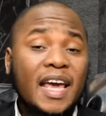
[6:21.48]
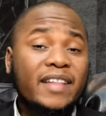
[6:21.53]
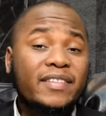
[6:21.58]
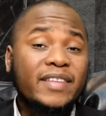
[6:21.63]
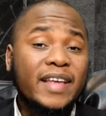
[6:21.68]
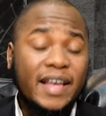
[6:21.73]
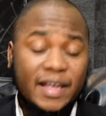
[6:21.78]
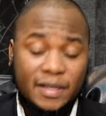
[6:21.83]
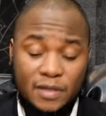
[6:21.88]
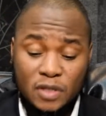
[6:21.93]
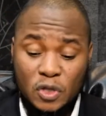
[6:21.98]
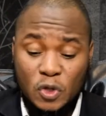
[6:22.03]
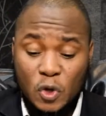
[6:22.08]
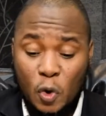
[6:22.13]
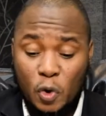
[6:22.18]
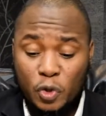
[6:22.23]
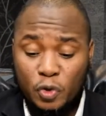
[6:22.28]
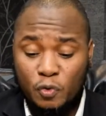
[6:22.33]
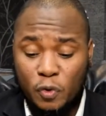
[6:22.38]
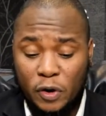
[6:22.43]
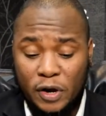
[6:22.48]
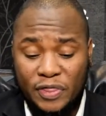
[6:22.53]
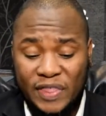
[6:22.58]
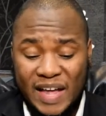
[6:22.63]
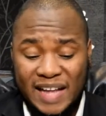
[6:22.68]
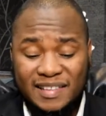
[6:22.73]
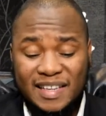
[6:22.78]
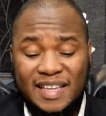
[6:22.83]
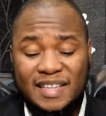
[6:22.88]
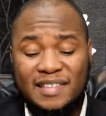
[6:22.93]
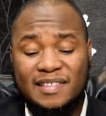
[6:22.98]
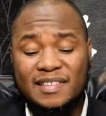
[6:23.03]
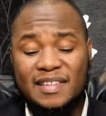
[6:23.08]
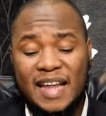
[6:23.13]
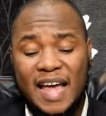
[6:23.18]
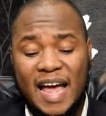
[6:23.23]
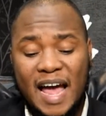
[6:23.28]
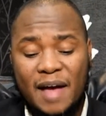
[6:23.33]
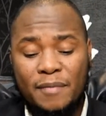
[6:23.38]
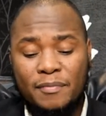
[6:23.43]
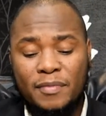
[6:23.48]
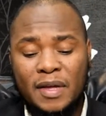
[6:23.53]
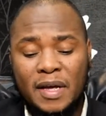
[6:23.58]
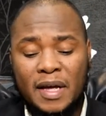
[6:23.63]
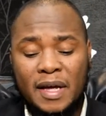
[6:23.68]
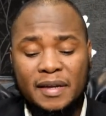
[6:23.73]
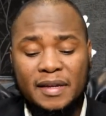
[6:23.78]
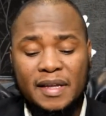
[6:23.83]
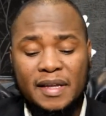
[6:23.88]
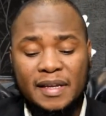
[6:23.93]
It is noteworthy that Islam